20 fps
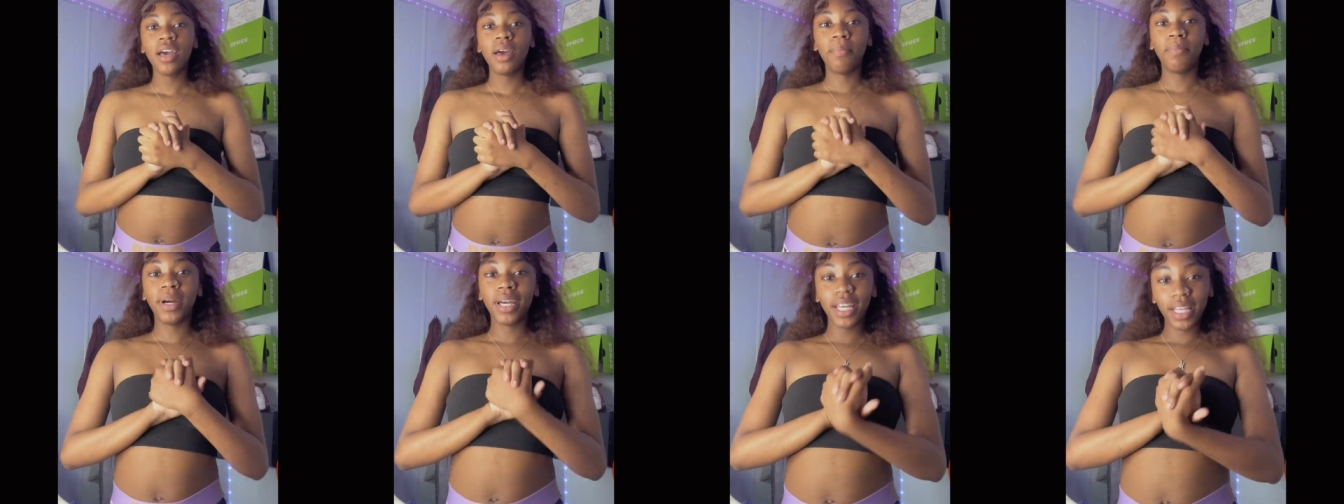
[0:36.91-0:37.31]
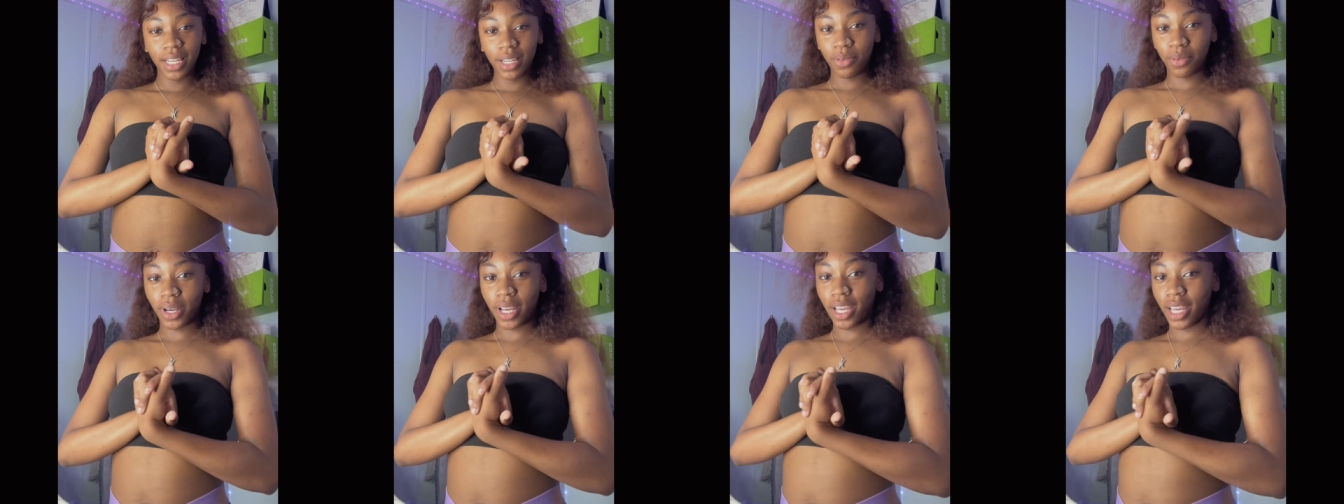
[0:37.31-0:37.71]
But
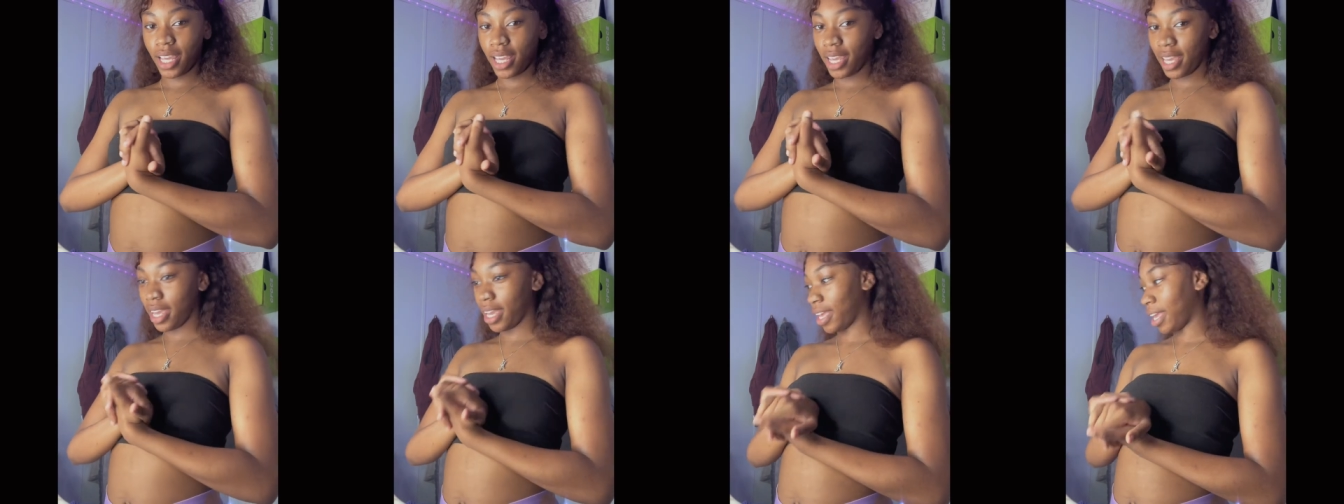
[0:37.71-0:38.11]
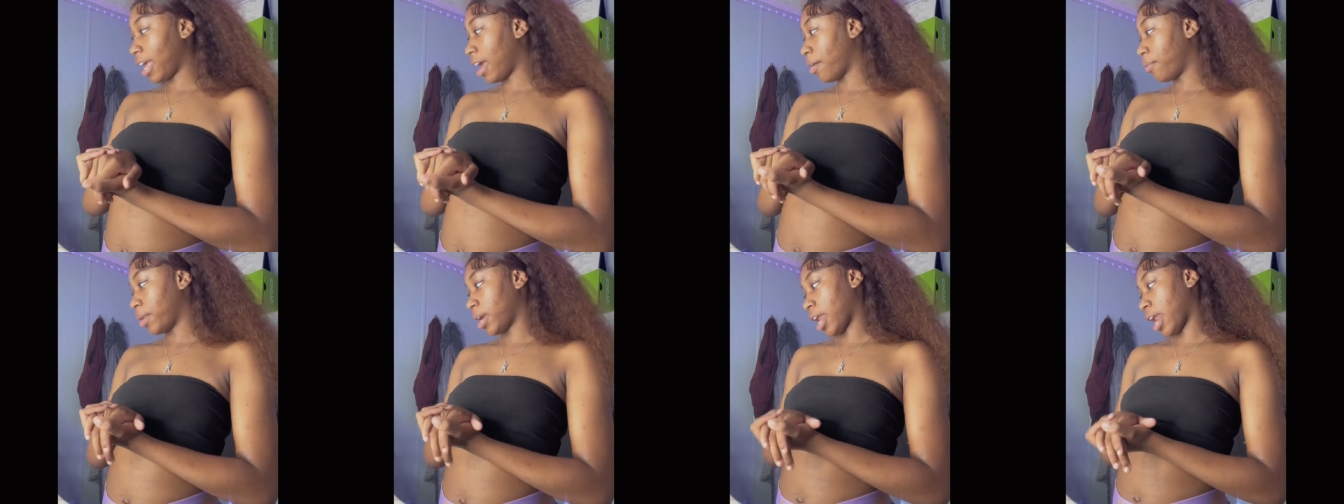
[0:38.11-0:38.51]
anyway,
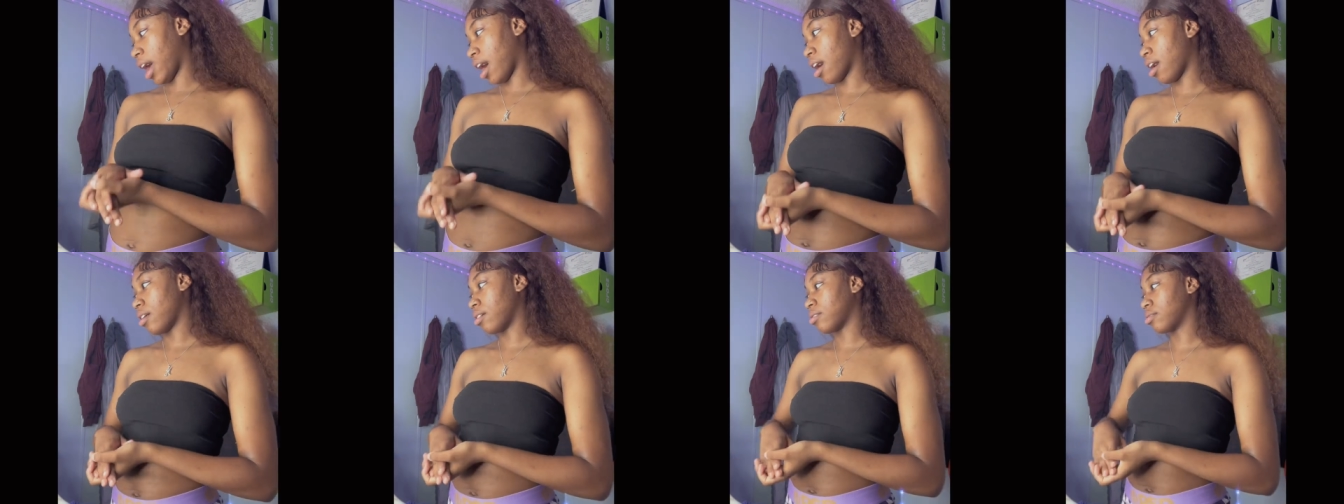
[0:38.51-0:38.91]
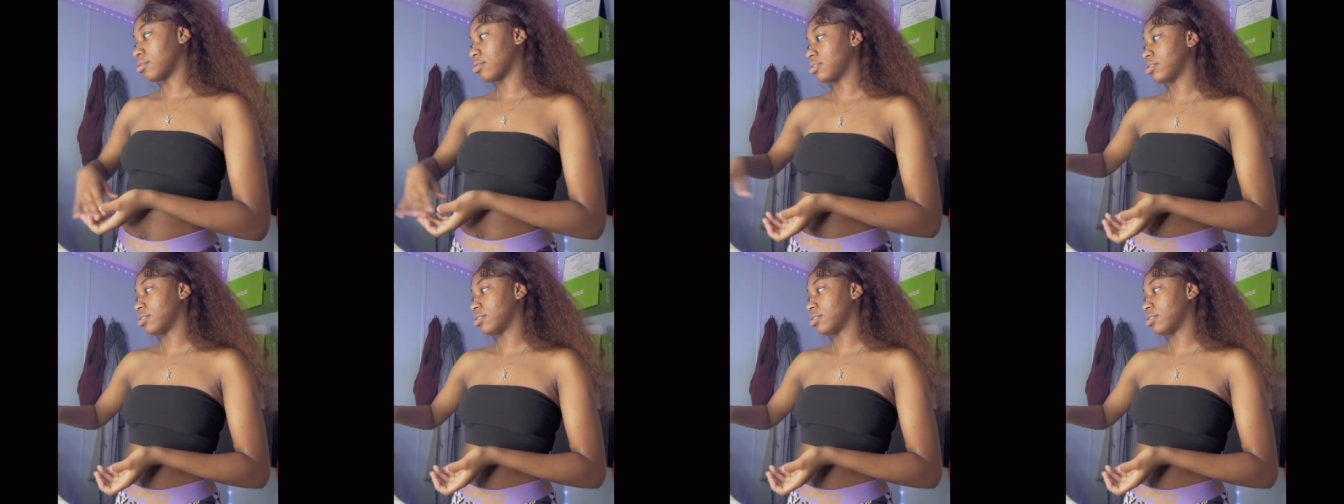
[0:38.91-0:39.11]
yeah, we got a haul.